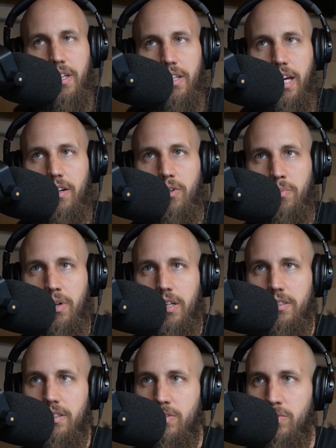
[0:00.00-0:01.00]
And that whole
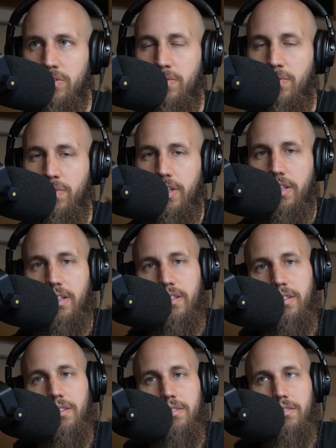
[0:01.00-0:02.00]
process was
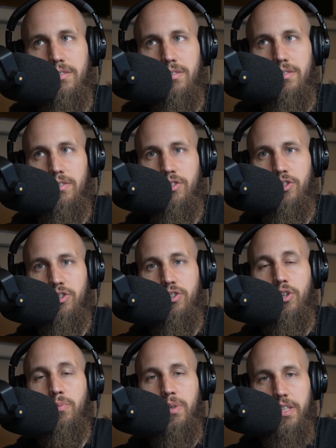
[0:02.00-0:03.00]
freaking
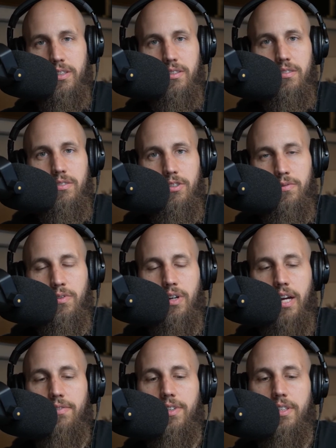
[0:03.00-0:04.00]
stupid. Took
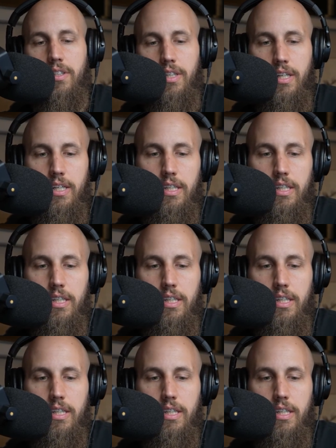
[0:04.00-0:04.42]
forever.